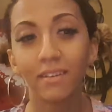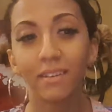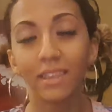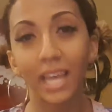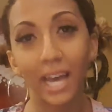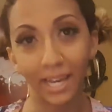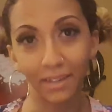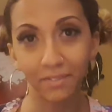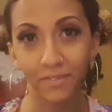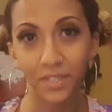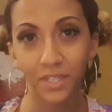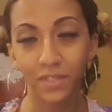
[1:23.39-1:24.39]

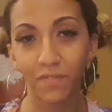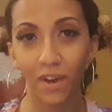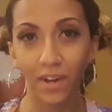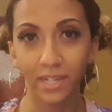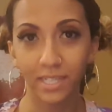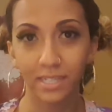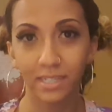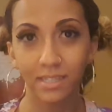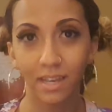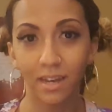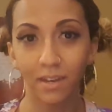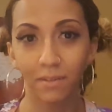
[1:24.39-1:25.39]
lives as far as
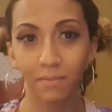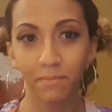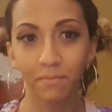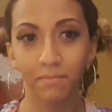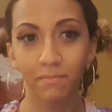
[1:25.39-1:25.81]
um,